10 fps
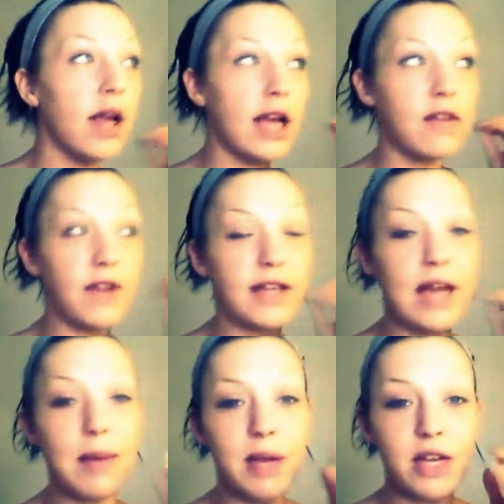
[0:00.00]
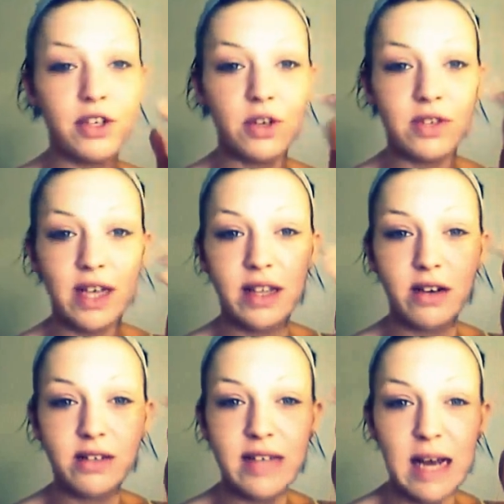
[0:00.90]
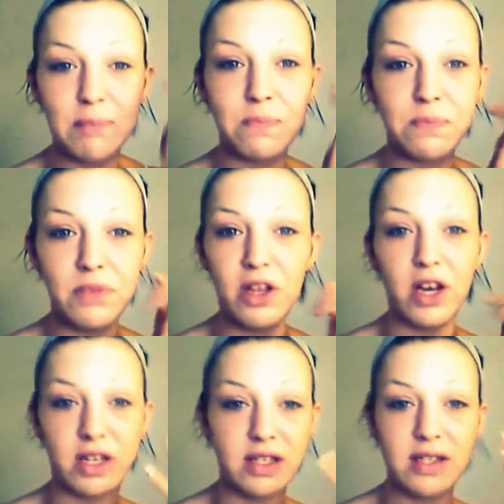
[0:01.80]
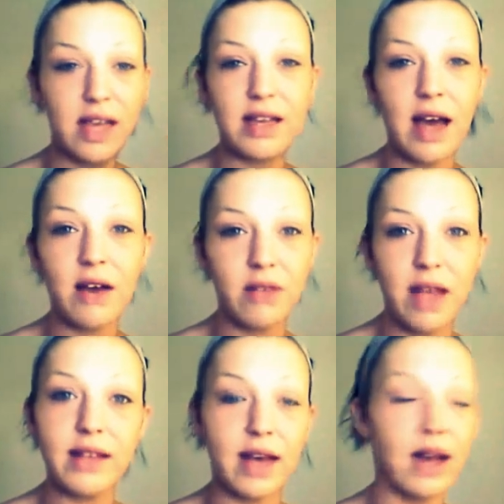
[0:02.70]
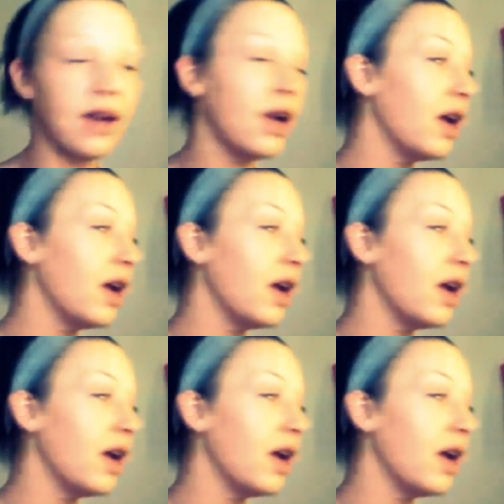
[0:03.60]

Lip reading: And if I dab it, it shows like little dab looks. Like I don't like that.